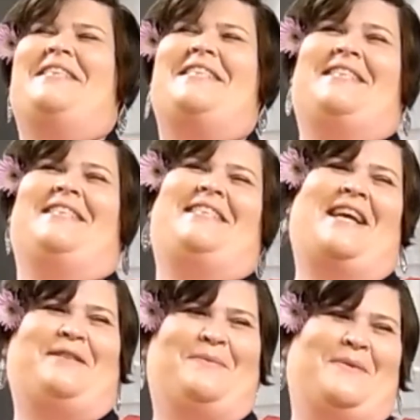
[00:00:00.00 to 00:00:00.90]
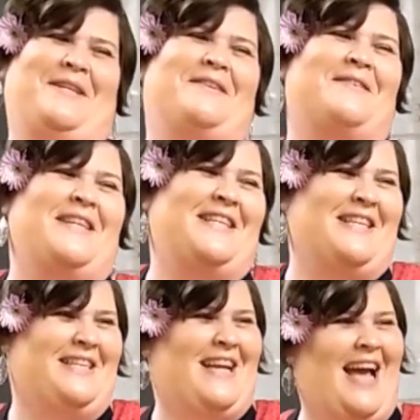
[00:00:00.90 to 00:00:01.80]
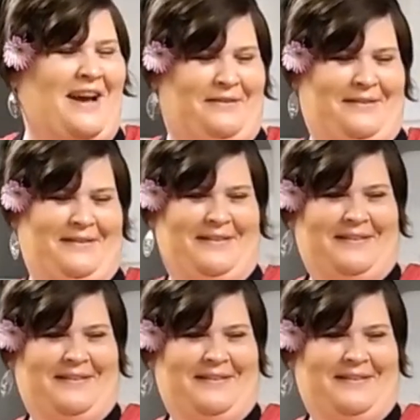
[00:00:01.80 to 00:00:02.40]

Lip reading: Jesus, take the wheel, he can count.